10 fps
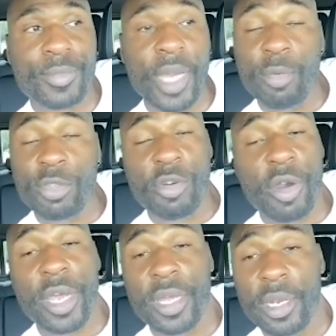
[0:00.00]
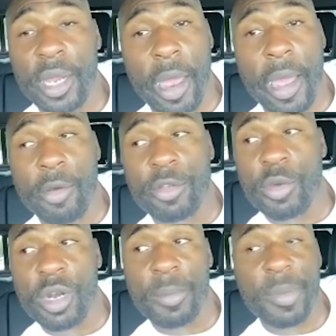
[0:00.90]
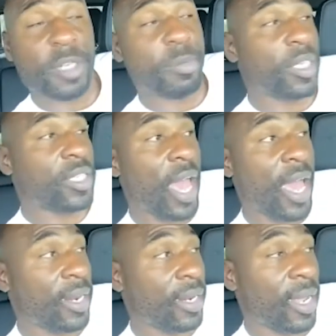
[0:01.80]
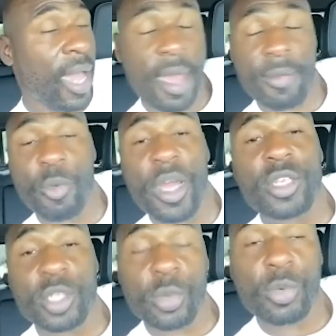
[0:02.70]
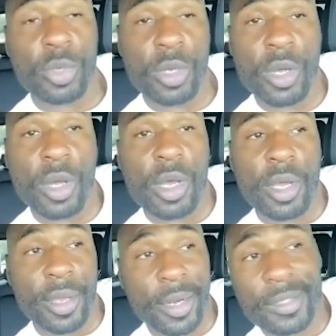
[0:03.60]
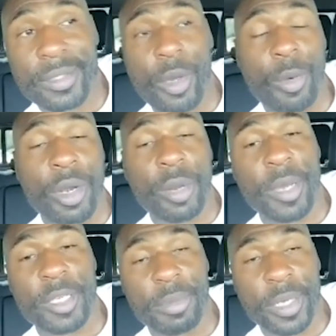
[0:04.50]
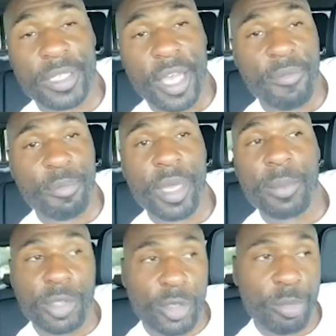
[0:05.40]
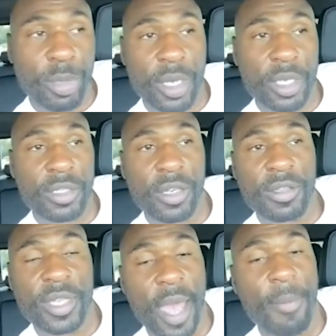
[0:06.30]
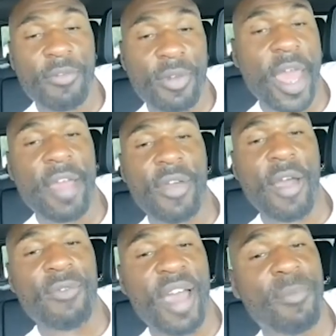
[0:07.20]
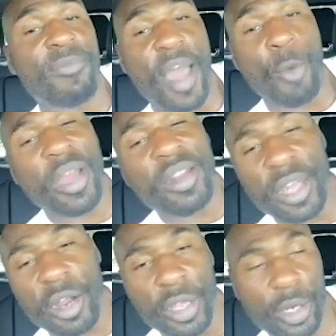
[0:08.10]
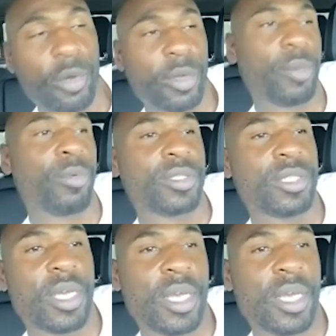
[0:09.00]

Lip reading: It was great. And it was one of the best places I went to, and it's still one of the best places I've been to because of the time of life I went there. And it was